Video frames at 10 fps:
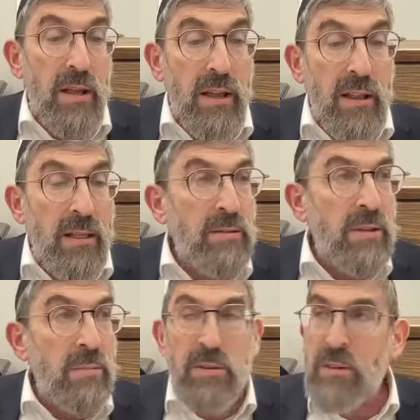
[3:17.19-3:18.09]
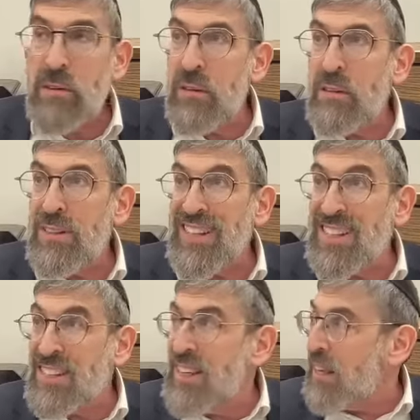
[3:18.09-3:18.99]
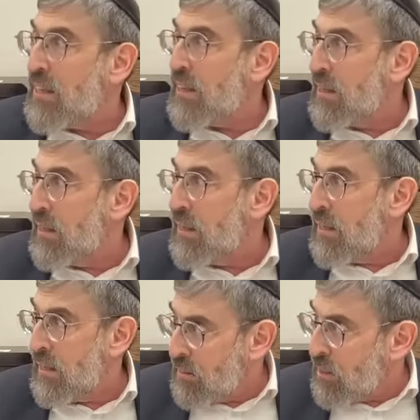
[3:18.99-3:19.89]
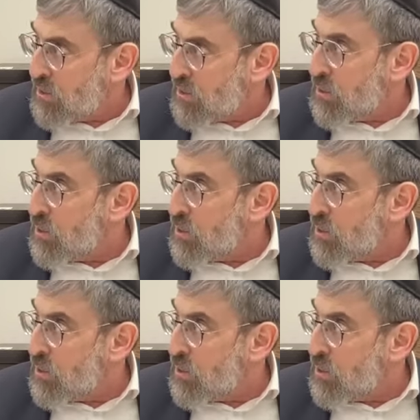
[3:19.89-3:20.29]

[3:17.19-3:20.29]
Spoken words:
and that was the most succinct in Lashon.